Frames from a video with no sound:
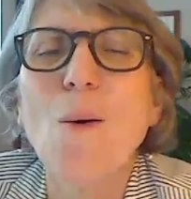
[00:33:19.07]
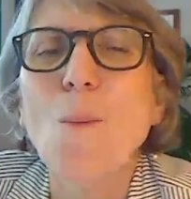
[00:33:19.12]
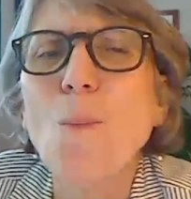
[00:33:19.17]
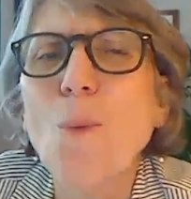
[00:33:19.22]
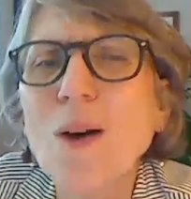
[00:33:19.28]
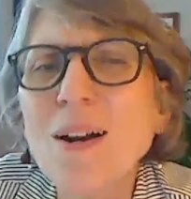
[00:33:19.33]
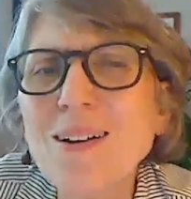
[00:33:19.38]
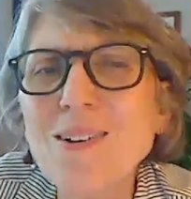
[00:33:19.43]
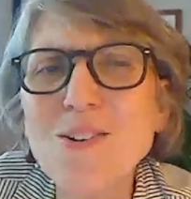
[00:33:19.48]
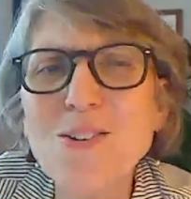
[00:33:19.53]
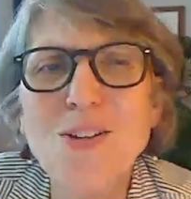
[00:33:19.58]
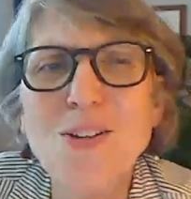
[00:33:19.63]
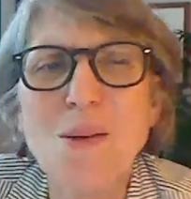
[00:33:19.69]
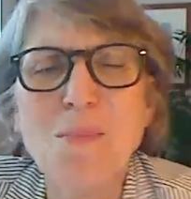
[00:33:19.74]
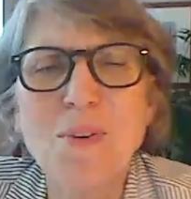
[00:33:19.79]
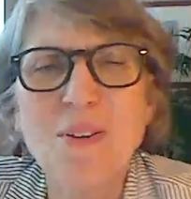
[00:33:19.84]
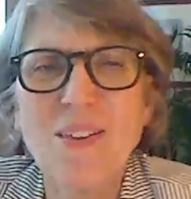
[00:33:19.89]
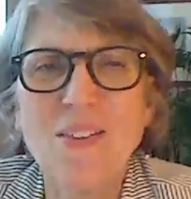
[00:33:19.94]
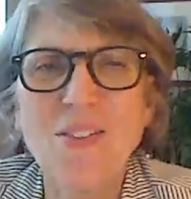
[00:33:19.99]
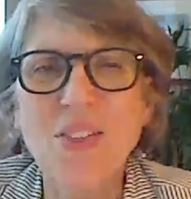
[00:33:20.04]
What are
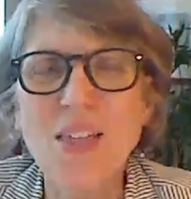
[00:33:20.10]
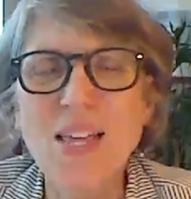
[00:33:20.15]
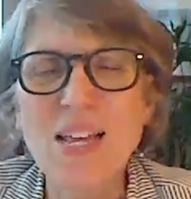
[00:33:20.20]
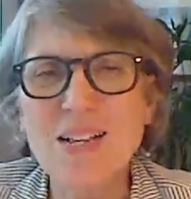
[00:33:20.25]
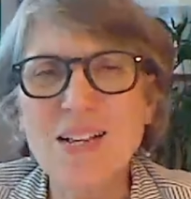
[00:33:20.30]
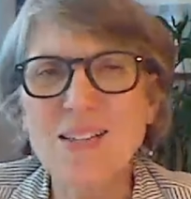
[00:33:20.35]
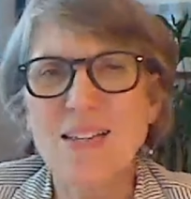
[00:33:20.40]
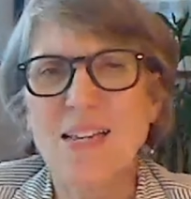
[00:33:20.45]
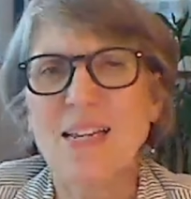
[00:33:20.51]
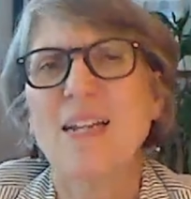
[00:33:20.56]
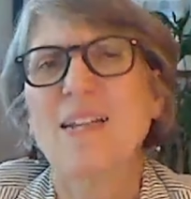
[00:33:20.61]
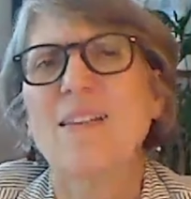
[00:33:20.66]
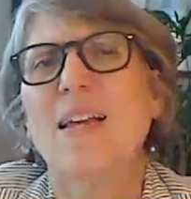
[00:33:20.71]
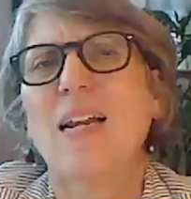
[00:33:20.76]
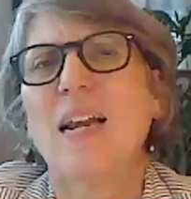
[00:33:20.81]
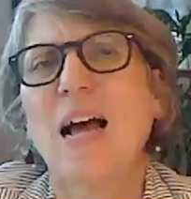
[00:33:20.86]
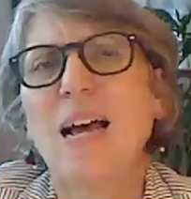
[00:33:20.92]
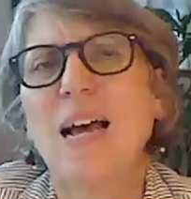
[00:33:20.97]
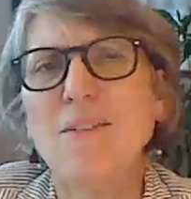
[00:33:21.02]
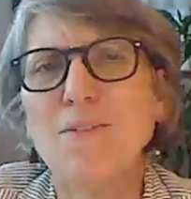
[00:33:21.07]
some of the things that
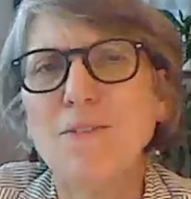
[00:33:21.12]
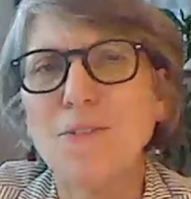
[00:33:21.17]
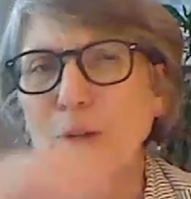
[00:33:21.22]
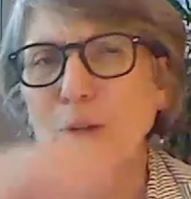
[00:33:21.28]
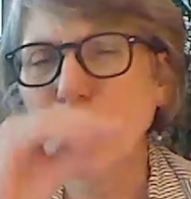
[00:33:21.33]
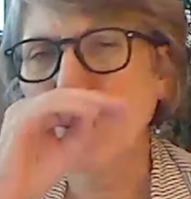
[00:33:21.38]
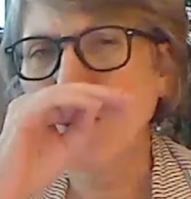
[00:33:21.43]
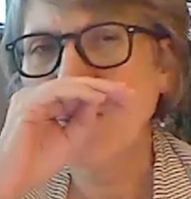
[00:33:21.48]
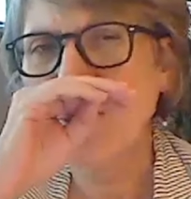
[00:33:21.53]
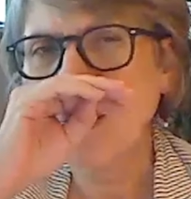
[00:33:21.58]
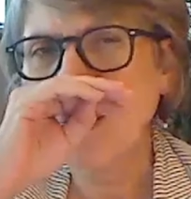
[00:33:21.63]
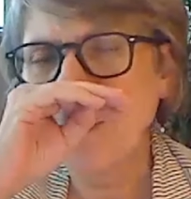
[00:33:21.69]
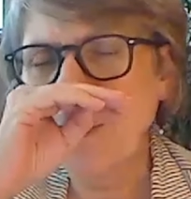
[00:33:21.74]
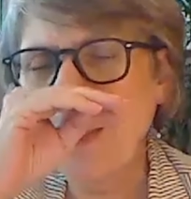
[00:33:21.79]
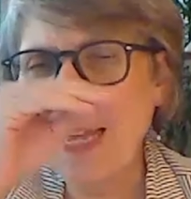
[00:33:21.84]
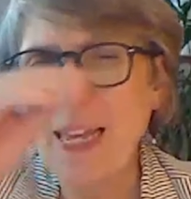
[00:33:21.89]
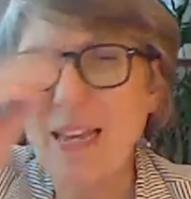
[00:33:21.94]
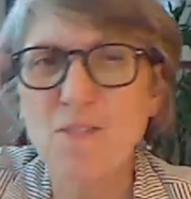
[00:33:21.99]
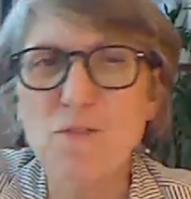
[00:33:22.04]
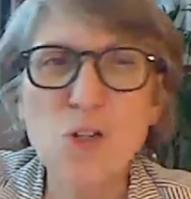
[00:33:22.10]
I've learned that
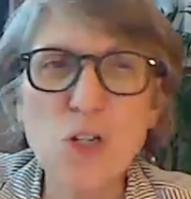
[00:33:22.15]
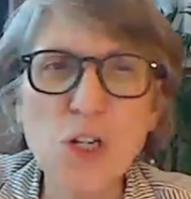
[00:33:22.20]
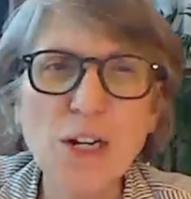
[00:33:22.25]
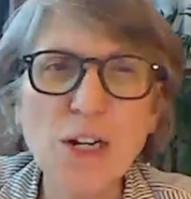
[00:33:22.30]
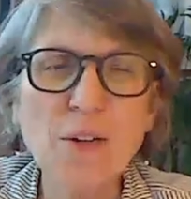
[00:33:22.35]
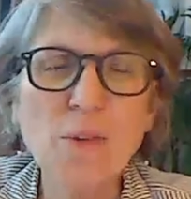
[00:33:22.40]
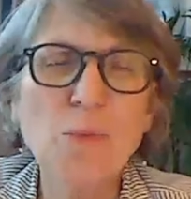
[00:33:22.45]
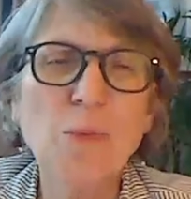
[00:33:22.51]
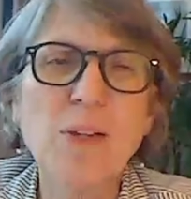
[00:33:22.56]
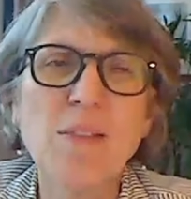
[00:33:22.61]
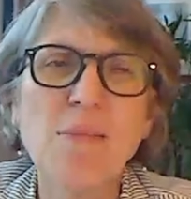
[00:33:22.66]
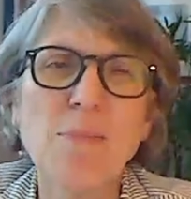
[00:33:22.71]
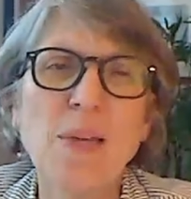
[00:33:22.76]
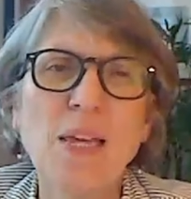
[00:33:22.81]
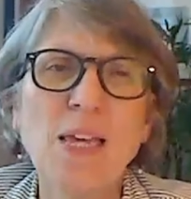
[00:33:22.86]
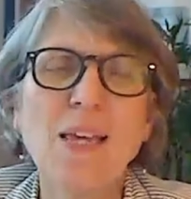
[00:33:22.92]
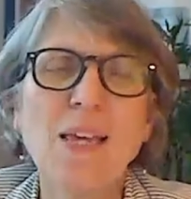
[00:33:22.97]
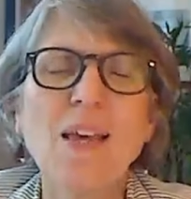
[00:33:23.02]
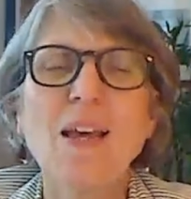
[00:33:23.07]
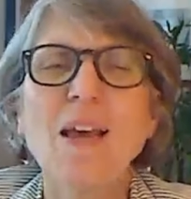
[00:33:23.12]
they have shared with
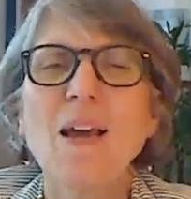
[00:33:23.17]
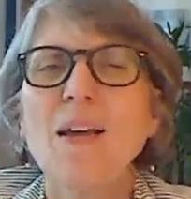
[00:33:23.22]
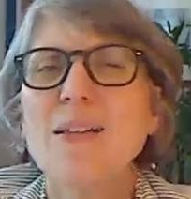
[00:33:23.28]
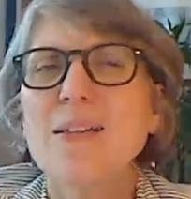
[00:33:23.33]
me?